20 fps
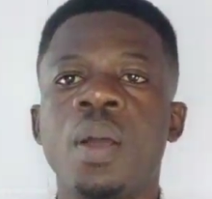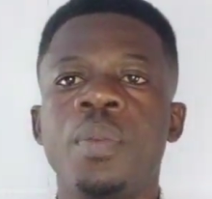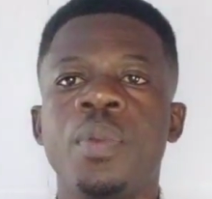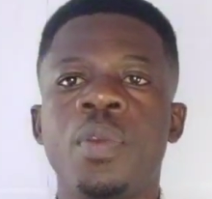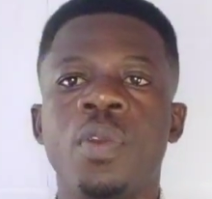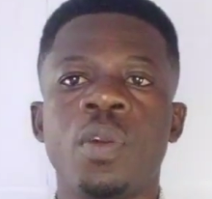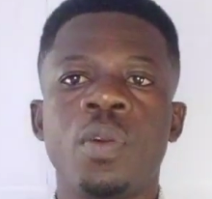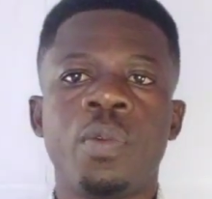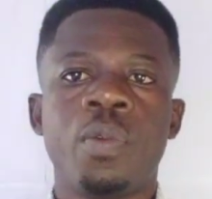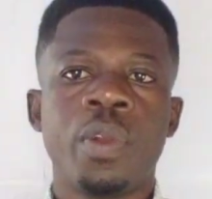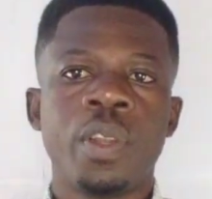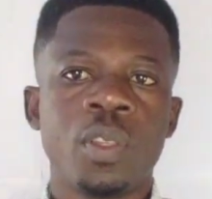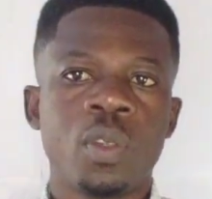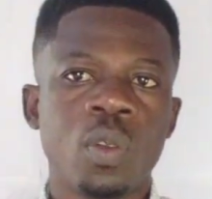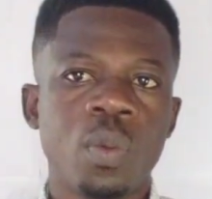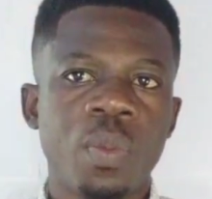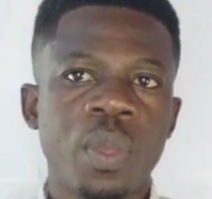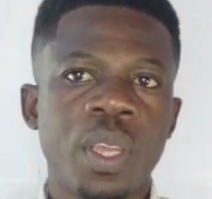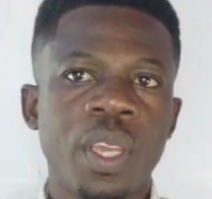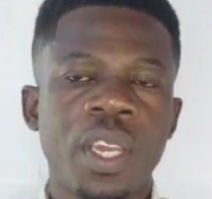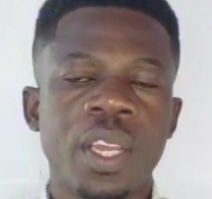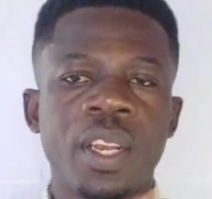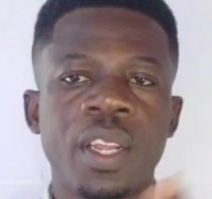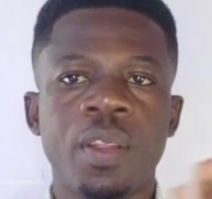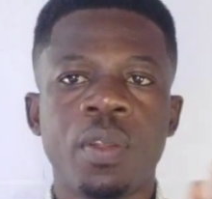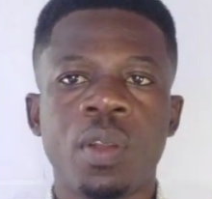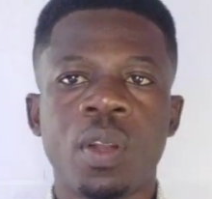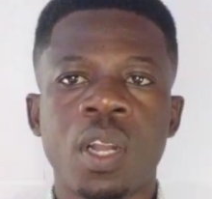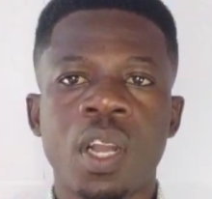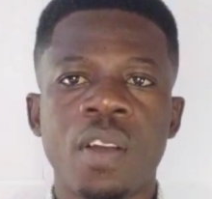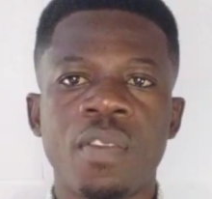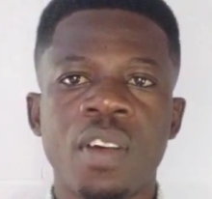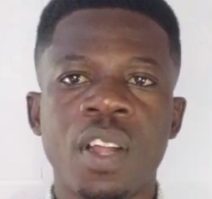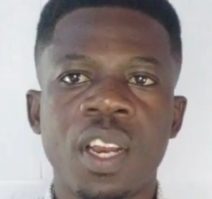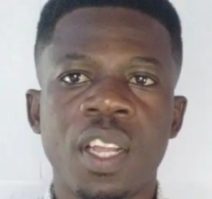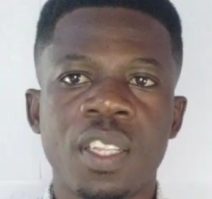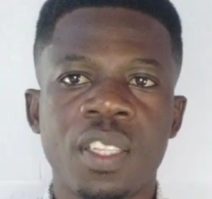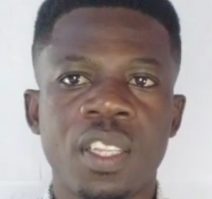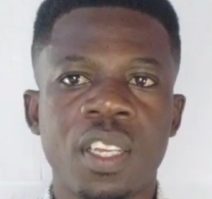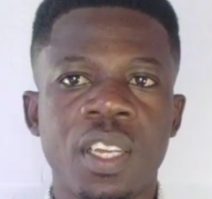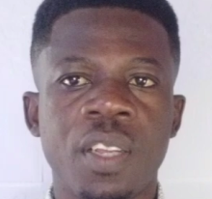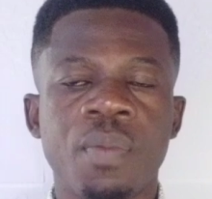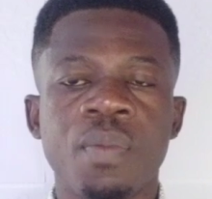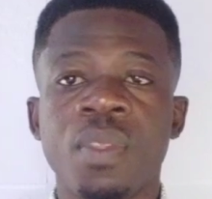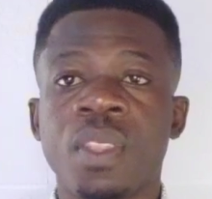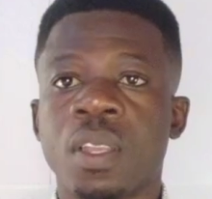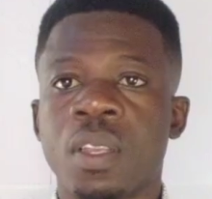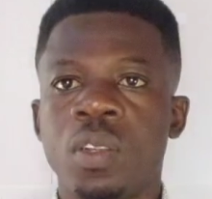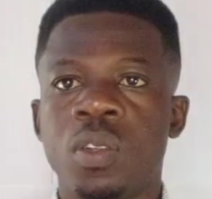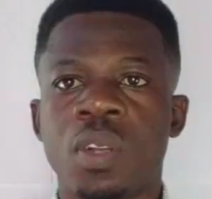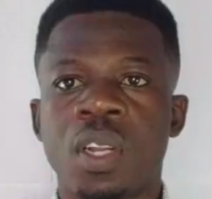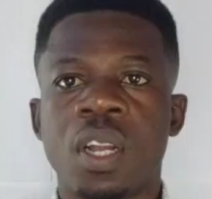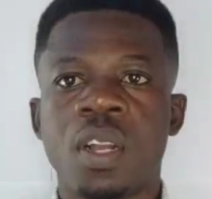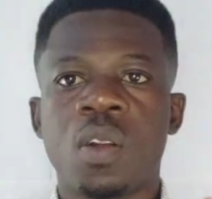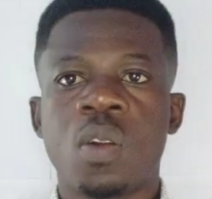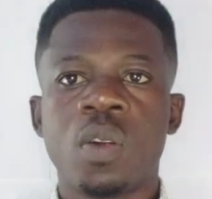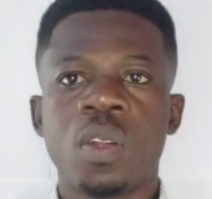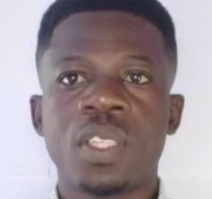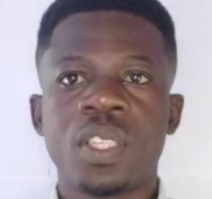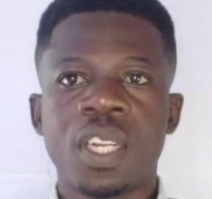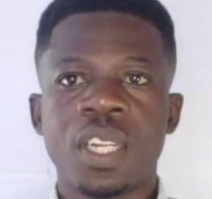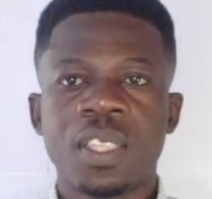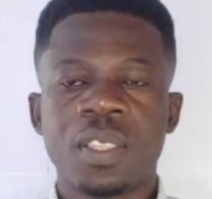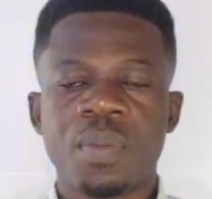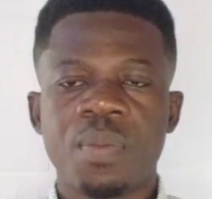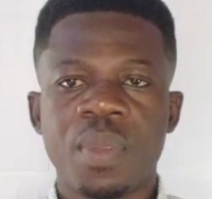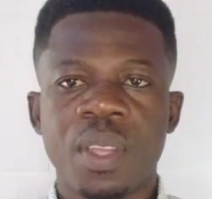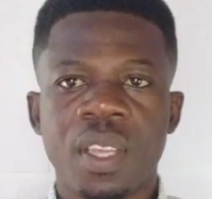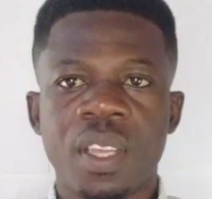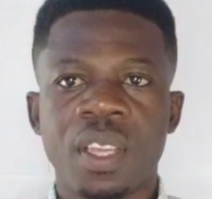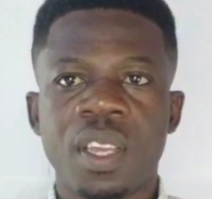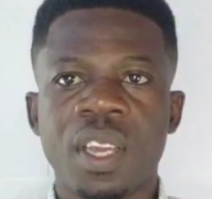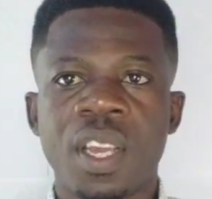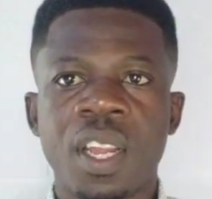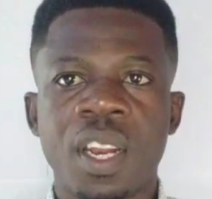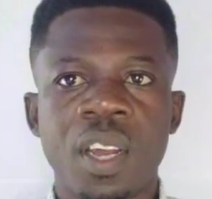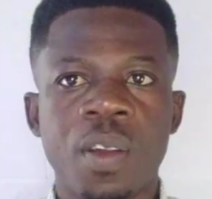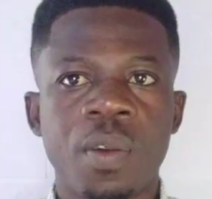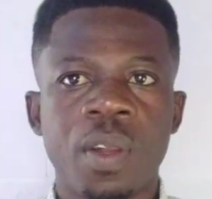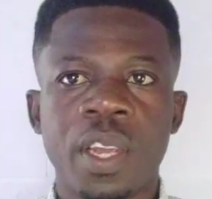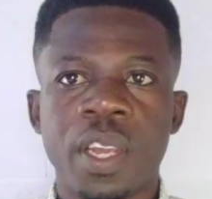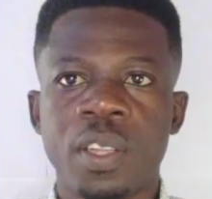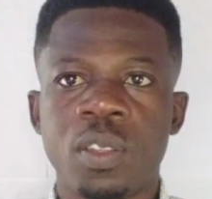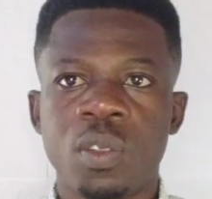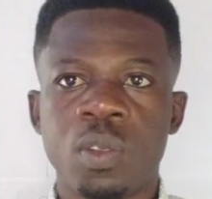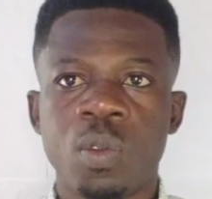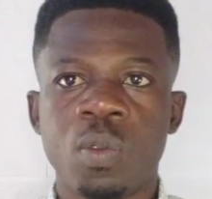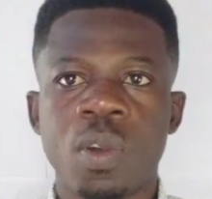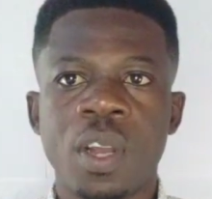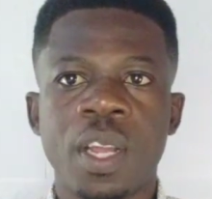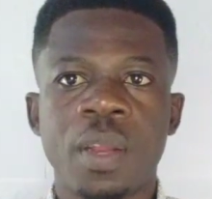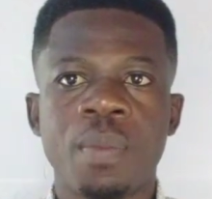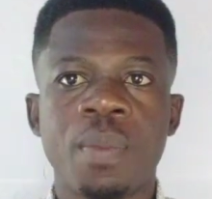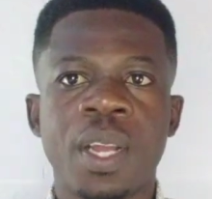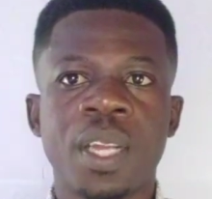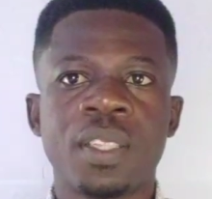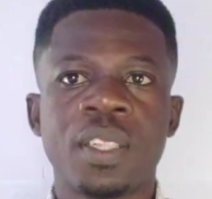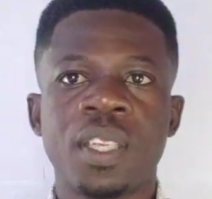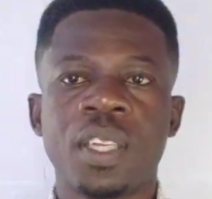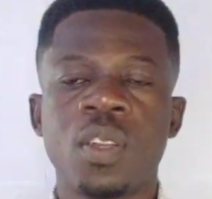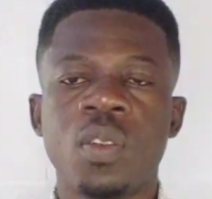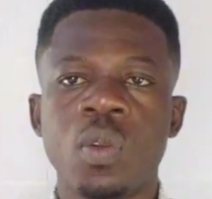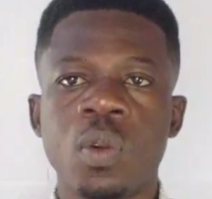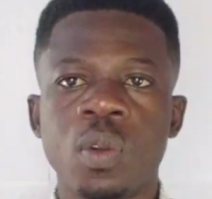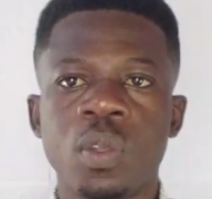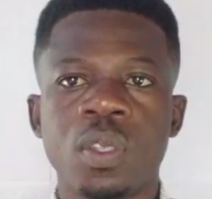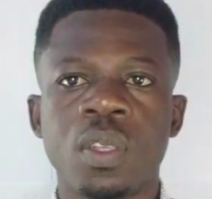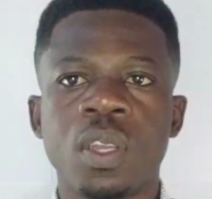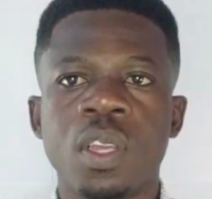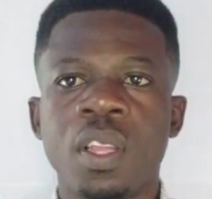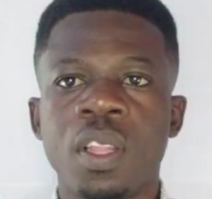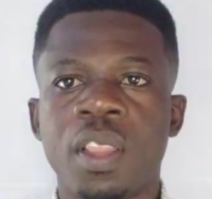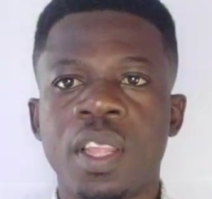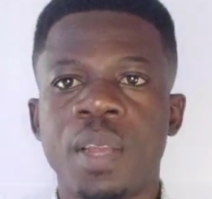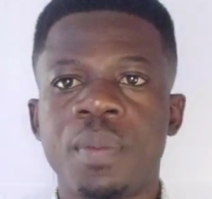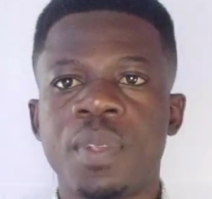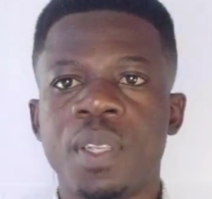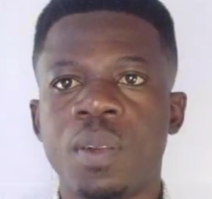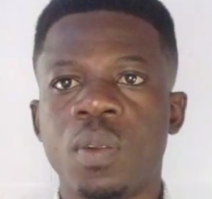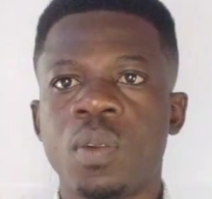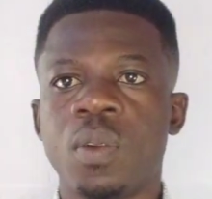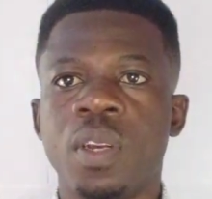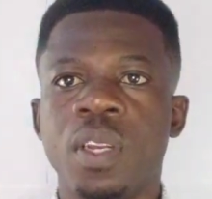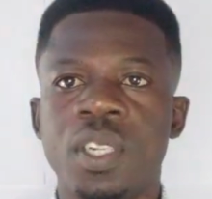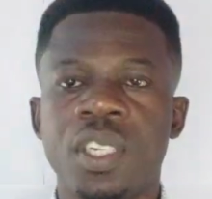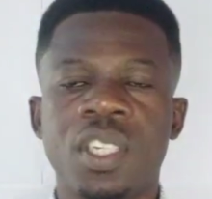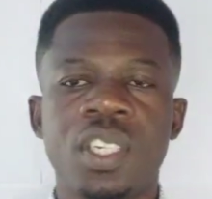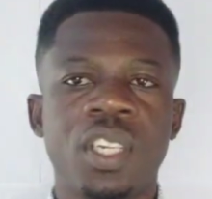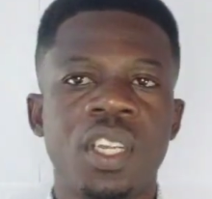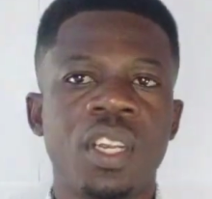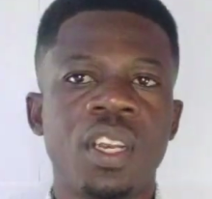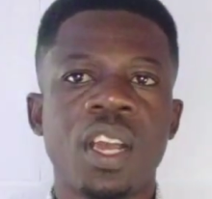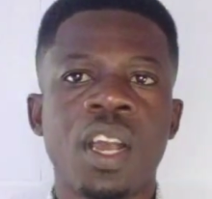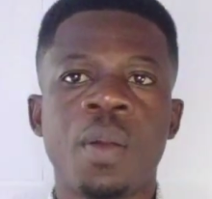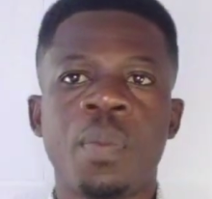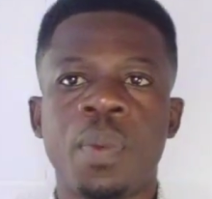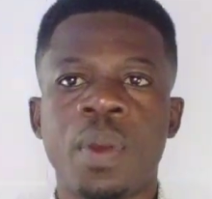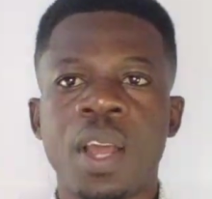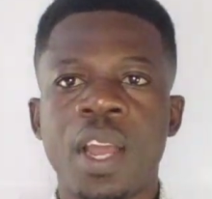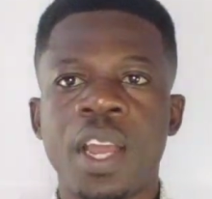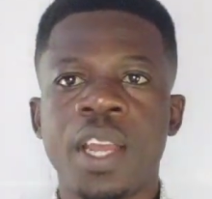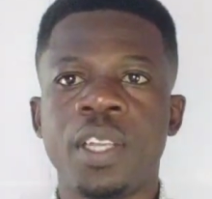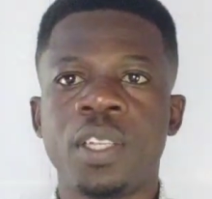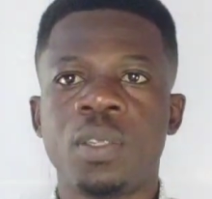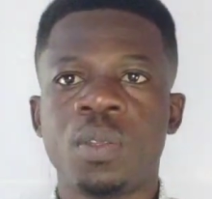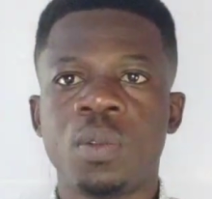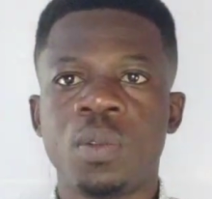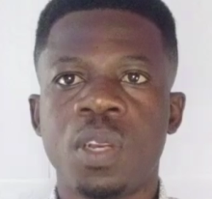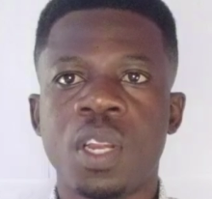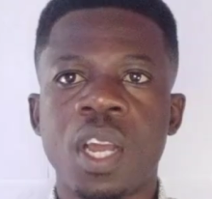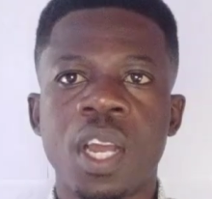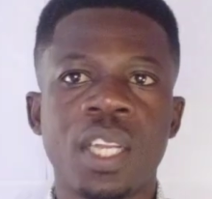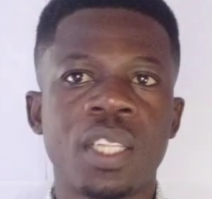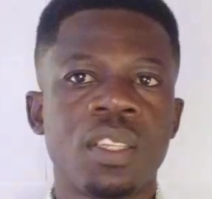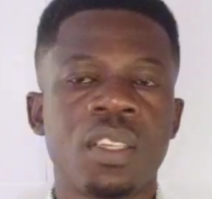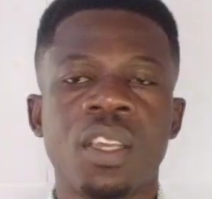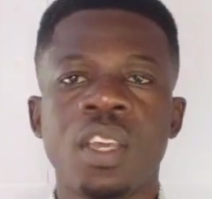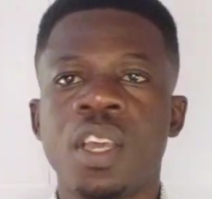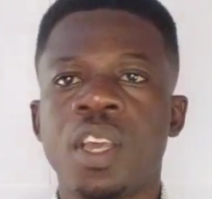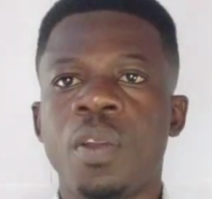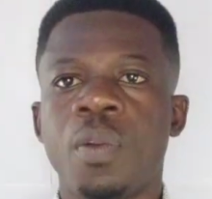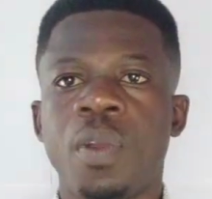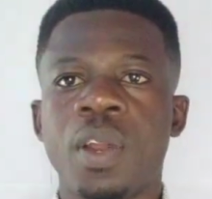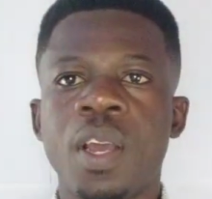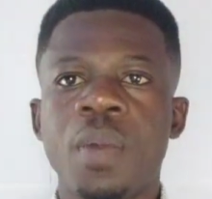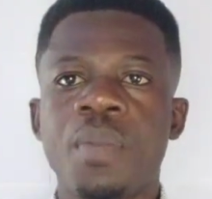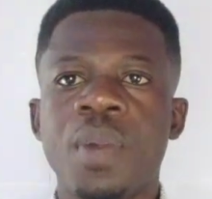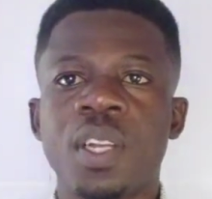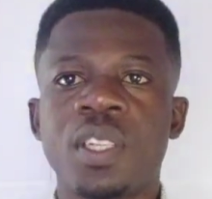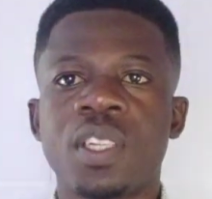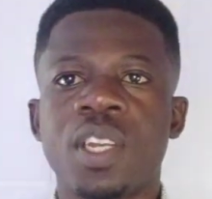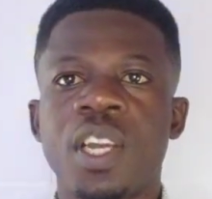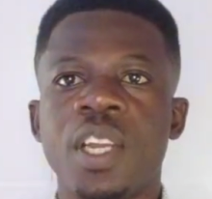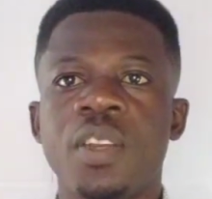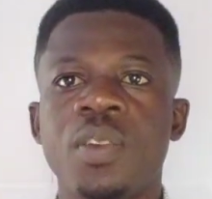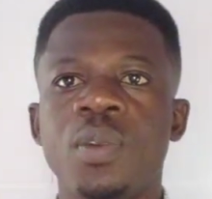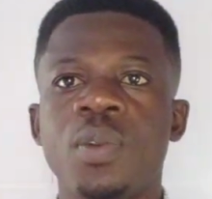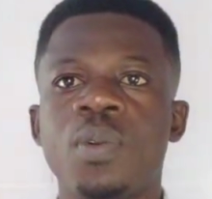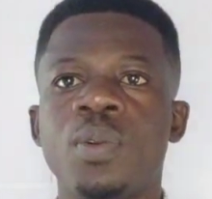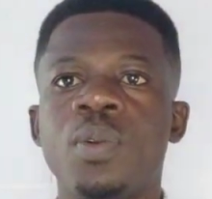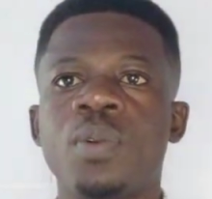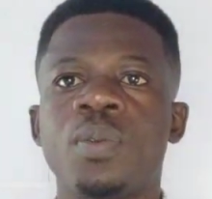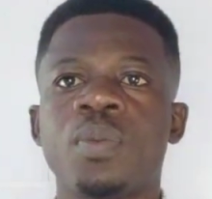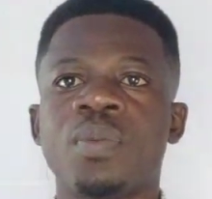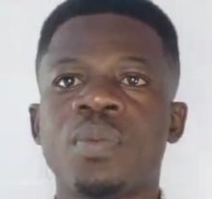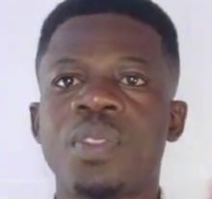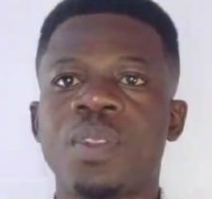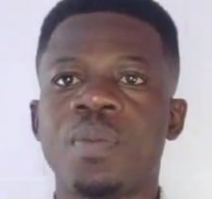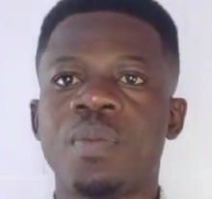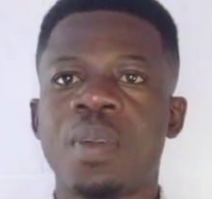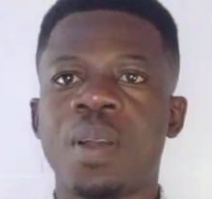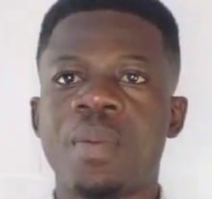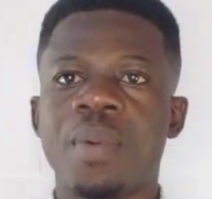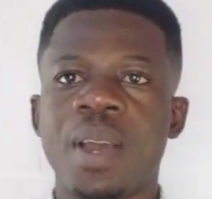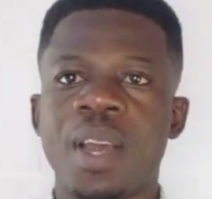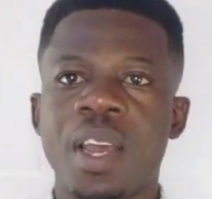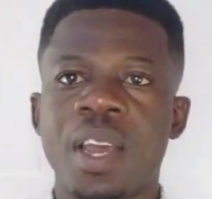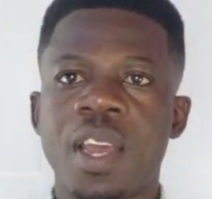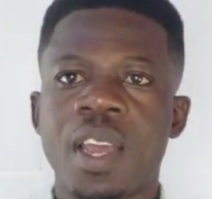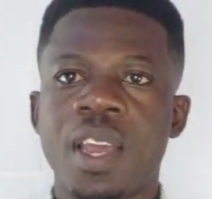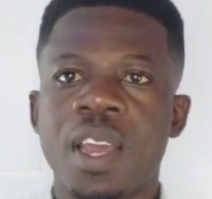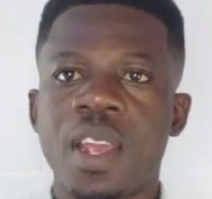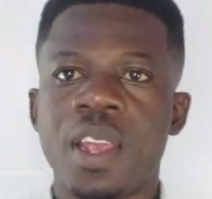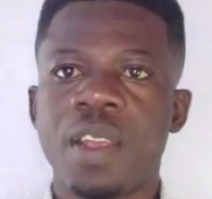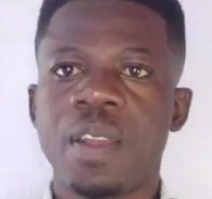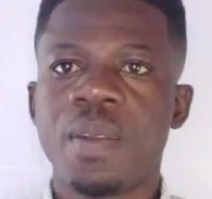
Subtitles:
your resume and then your cover letter, you can contact me and I will get you one. But take note, terms and condition applies to that. Without much ado, bye bye.